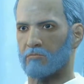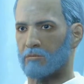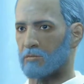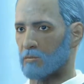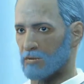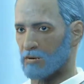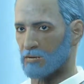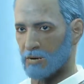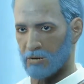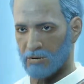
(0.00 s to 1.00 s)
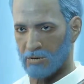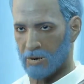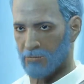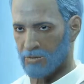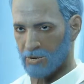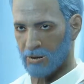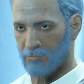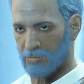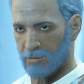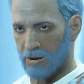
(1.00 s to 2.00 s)
It wasn't until I became
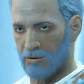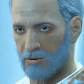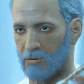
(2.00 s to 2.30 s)
director